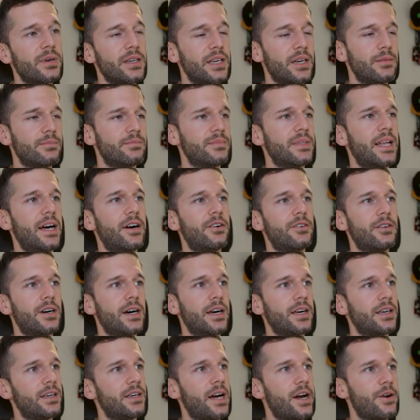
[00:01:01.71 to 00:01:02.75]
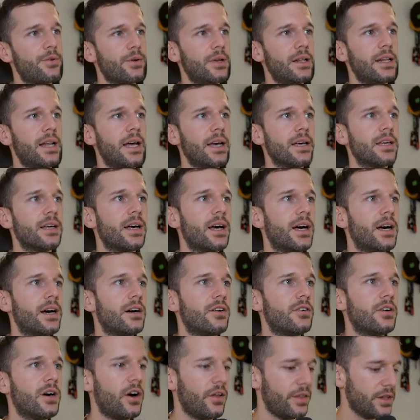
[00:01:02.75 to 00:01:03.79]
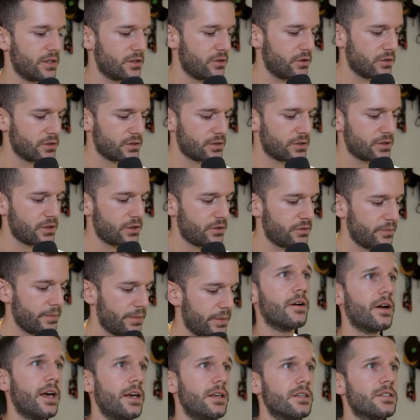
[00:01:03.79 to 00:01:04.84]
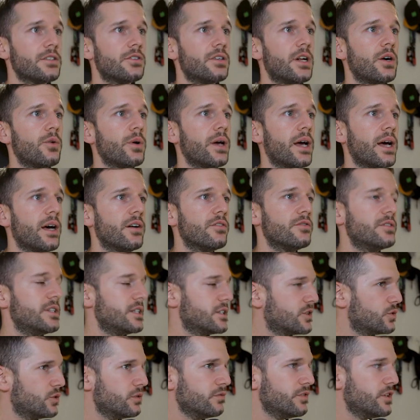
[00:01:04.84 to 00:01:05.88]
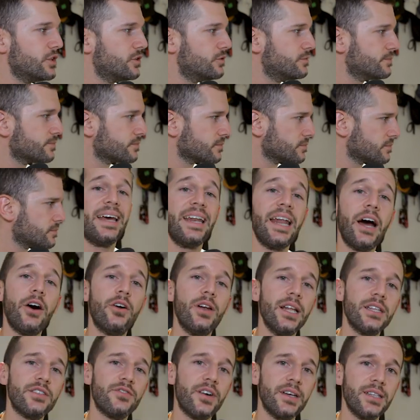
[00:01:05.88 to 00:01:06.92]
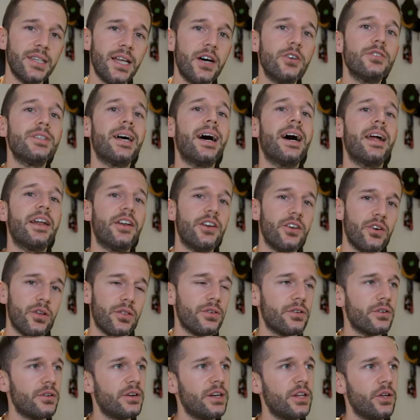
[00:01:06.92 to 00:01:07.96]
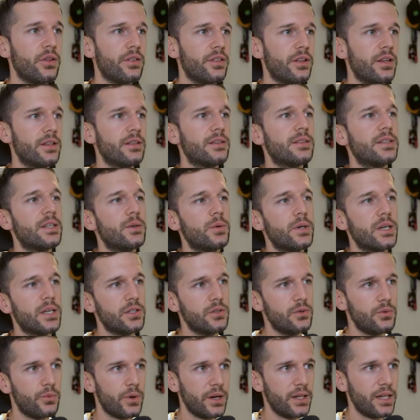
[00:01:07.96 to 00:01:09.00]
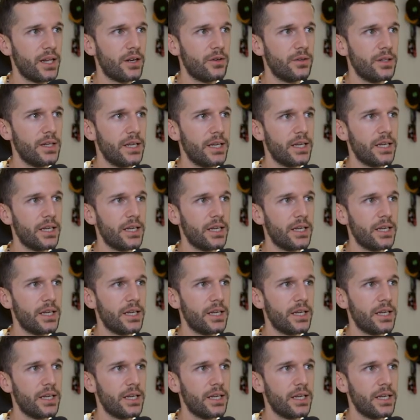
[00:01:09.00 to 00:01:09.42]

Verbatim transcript: But yeah, now I, I really like how, how this looks. So, okay, so now we have this cool view. And now let's find out another new thing that we can do right now.